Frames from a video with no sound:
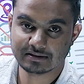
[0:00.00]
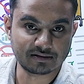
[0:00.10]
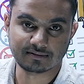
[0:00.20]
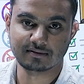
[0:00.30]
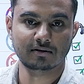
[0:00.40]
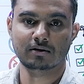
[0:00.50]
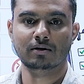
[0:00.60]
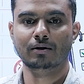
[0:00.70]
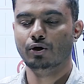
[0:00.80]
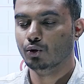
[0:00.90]
it is.
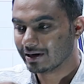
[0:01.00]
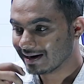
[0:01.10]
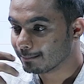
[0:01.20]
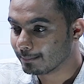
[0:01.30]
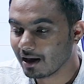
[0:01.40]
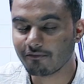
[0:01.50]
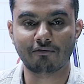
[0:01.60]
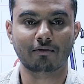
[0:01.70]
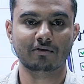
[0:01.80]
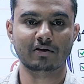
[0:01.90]
You can
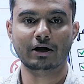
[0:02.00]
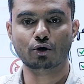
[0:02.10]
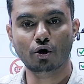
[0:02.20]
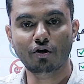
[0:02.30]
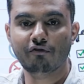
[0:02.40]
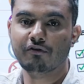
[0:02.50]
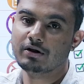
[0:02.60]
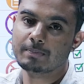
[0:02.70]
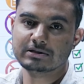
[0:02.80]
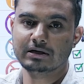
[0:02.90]
bluff. See, I told you
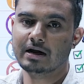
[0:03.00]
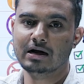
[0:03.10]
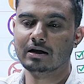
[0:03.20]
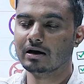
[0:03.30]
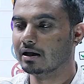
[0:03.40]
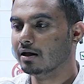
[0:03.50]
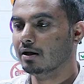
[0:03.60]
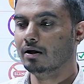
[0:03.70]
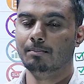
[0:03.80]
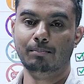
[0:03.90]
50% ka elderly,
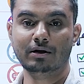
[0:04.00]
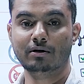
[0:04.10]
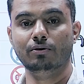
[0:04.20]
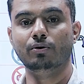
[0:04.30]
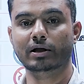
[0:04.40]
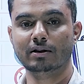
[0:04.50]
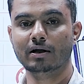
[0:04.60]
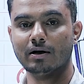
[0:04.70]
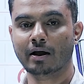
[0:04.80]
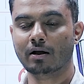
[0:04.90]
but you can
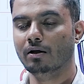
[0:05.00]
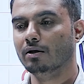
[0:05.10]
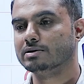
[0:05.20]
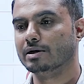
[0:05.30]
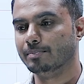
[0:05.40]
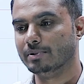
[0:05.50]
think like, sir,